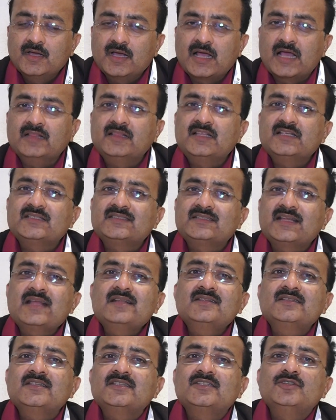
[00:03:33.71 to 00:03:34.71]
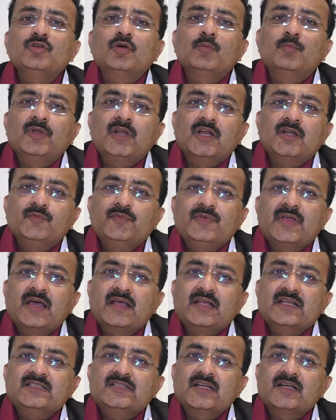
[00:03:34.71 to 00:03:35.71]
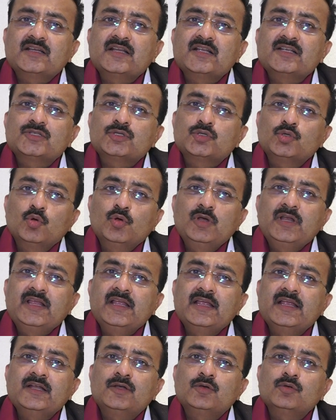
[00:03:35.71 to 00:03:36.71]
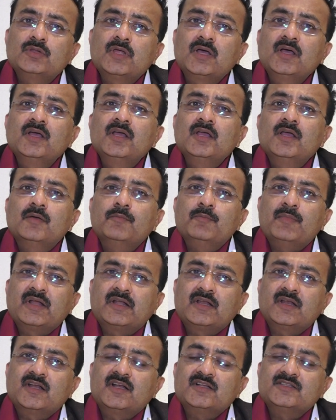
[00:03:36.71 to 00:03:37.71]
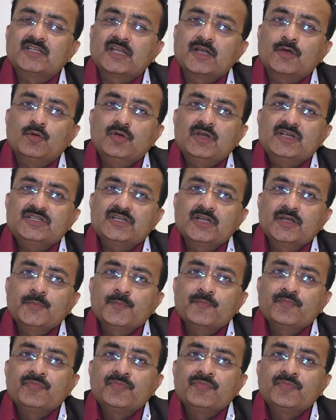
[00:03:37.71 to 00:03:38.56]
and this 10 cc of blood we are injecting slowly into the maternal circulation,